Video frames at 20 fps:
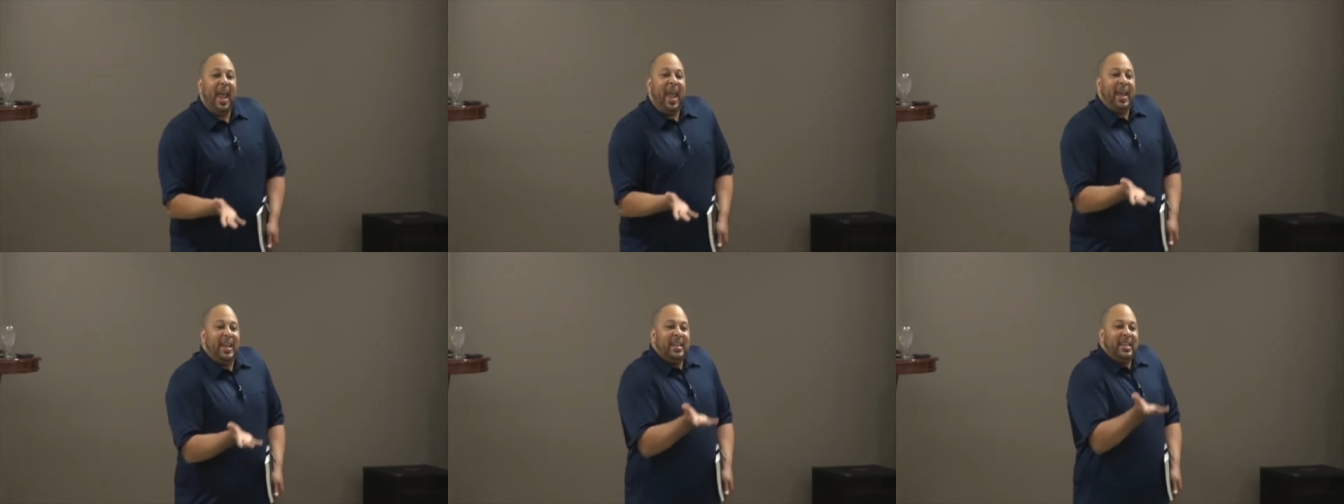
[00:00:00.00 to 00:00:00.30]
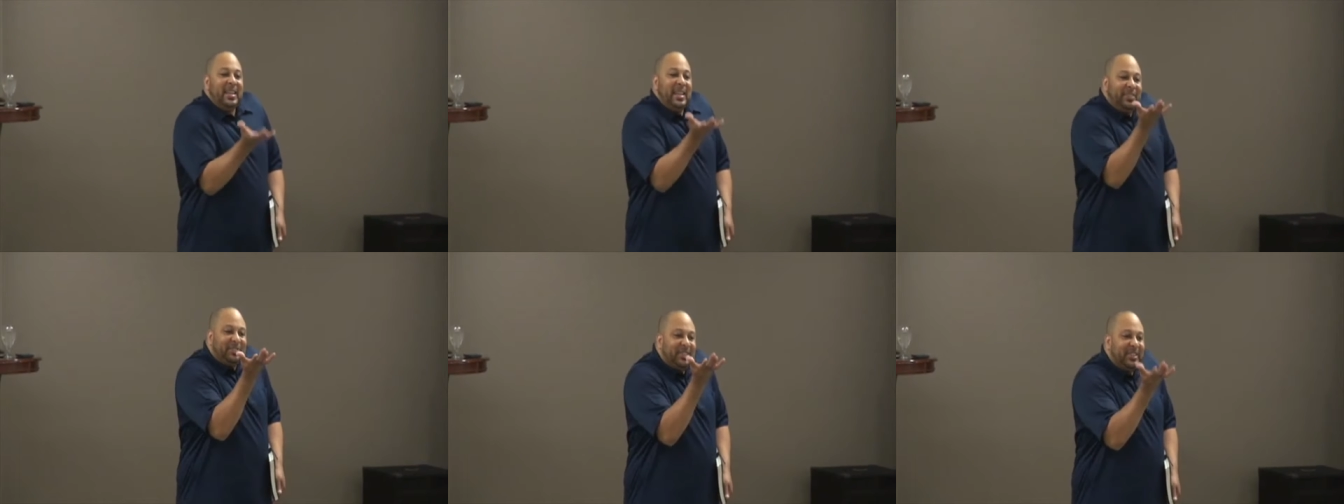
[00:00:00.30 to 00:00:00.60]
and
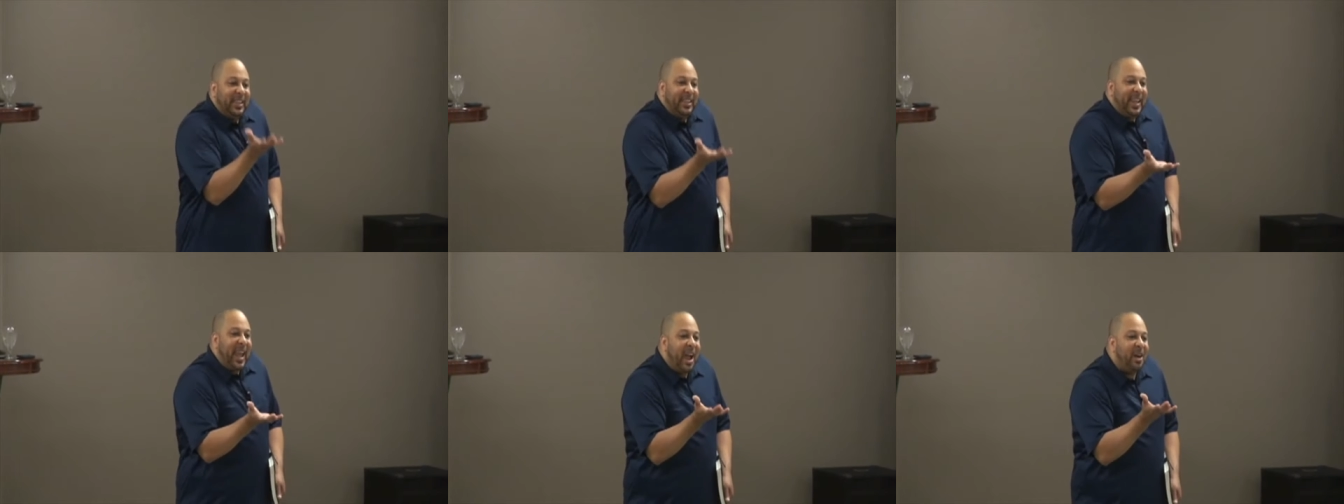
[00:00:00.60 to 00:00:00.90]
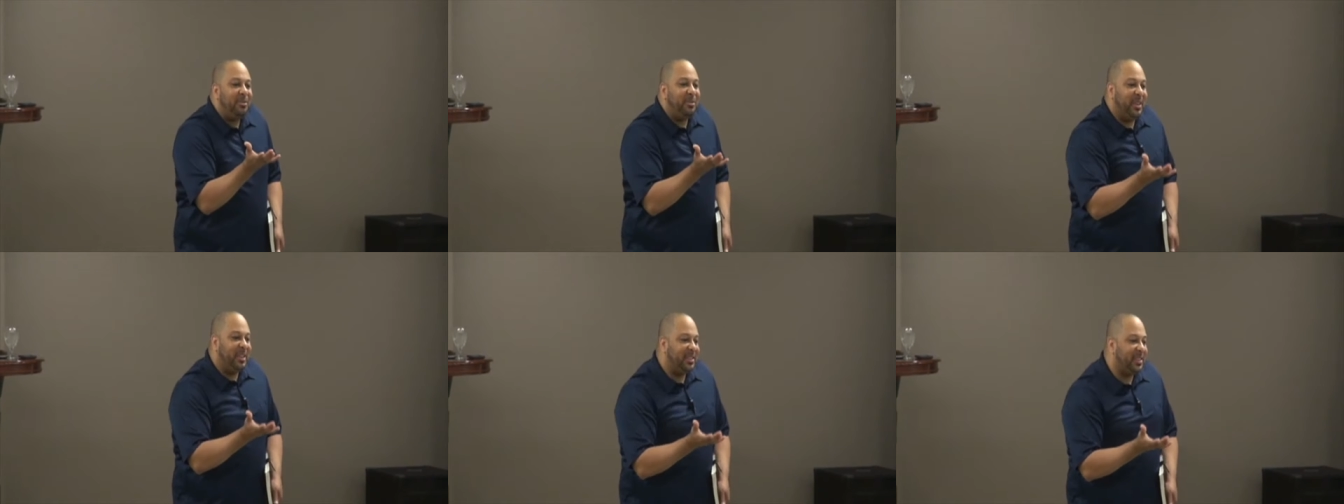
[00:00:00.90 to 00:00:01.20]
lifts the
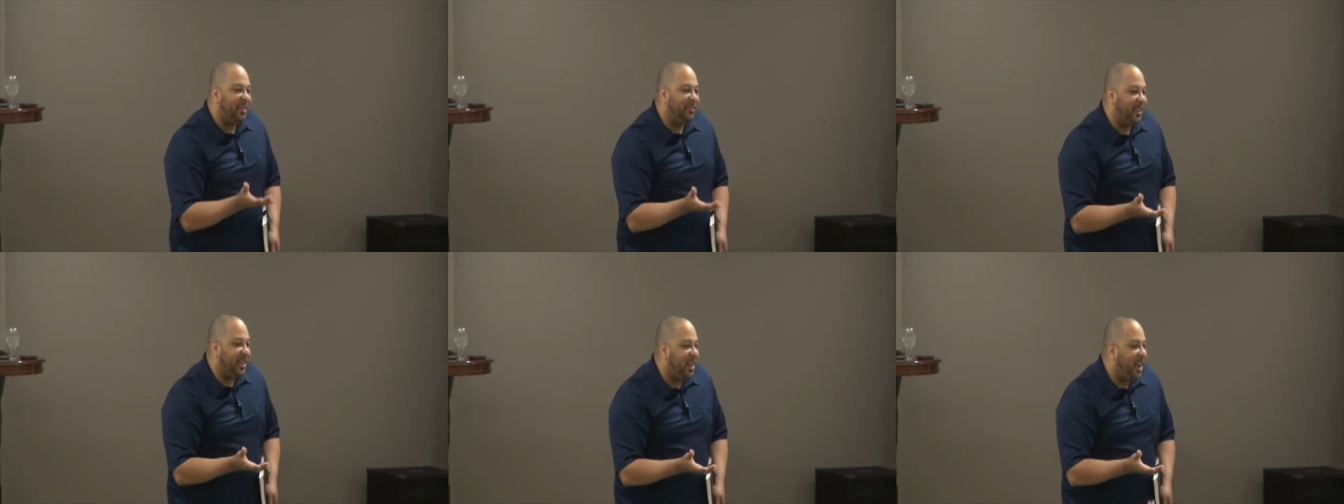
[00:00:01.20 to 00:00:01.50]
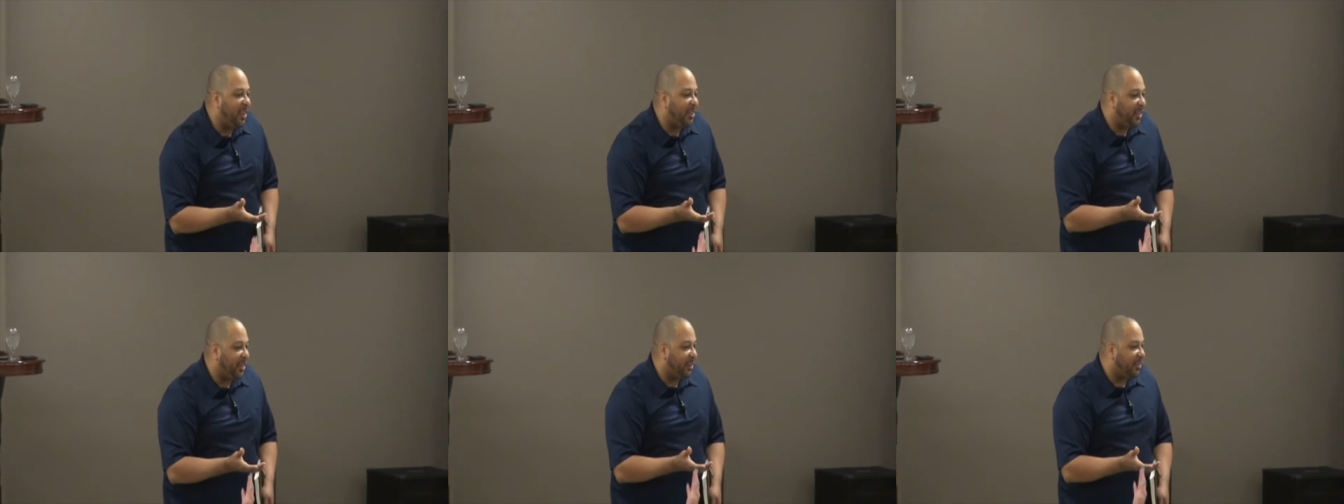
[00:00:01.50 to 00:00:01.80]
countenance of
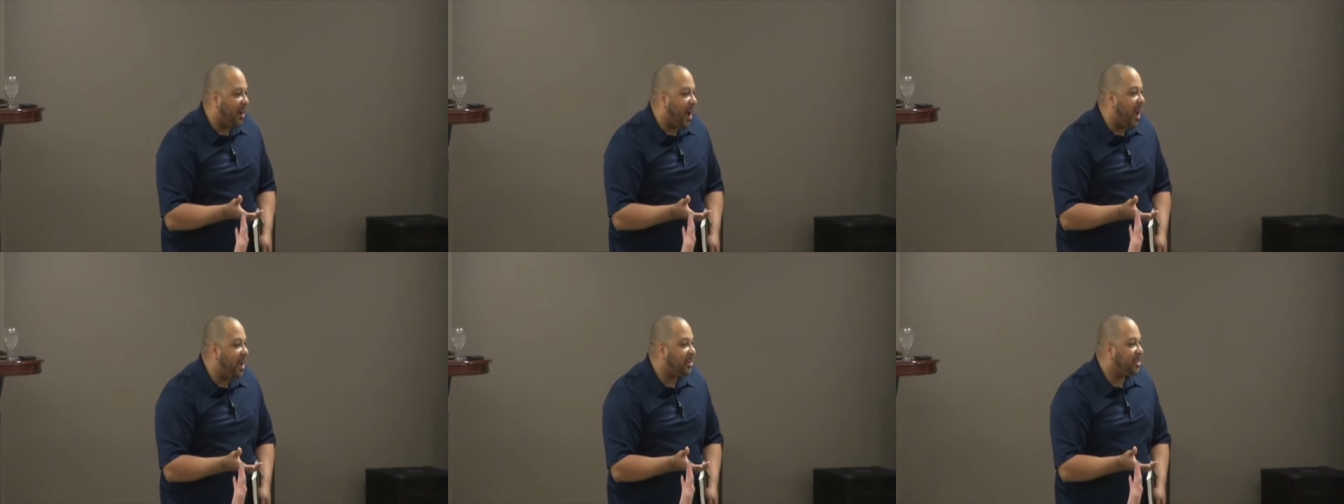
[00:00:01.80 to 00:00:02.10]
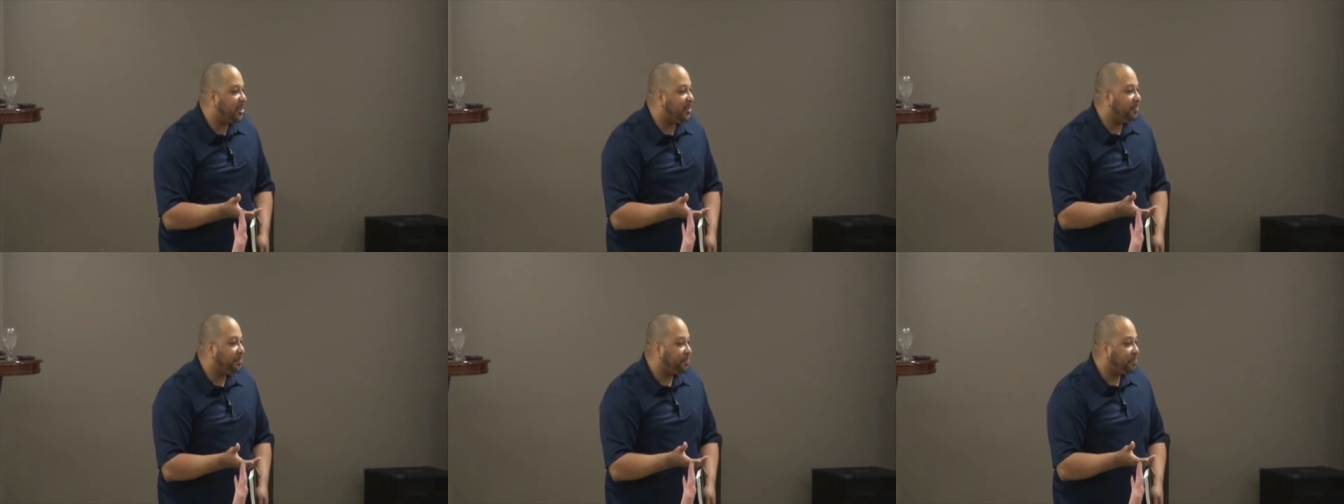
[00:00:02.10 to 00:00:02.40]
another,
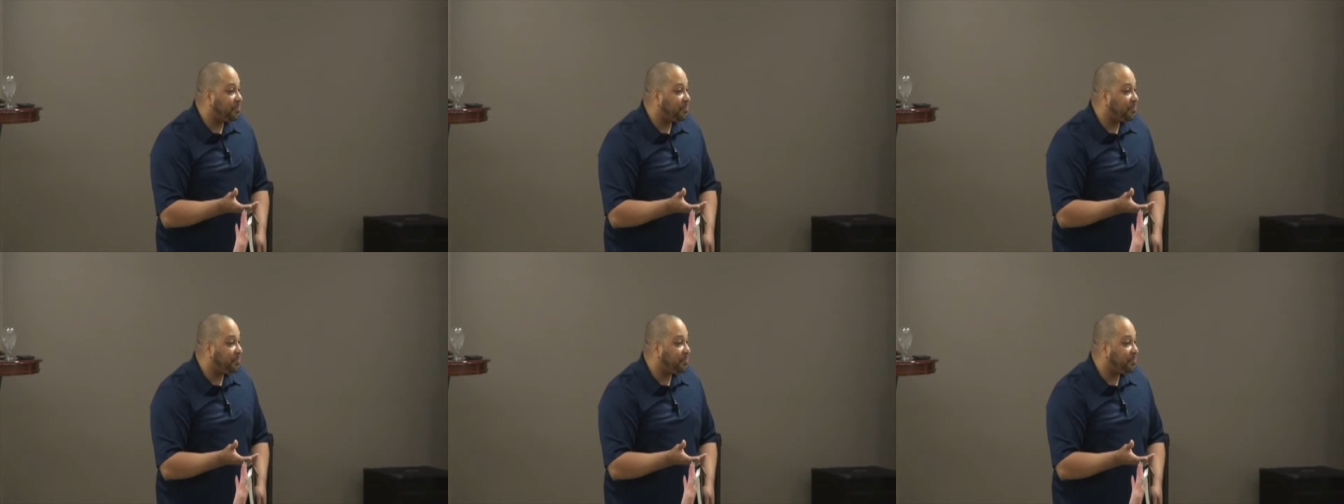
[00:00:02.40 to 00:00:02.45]
right?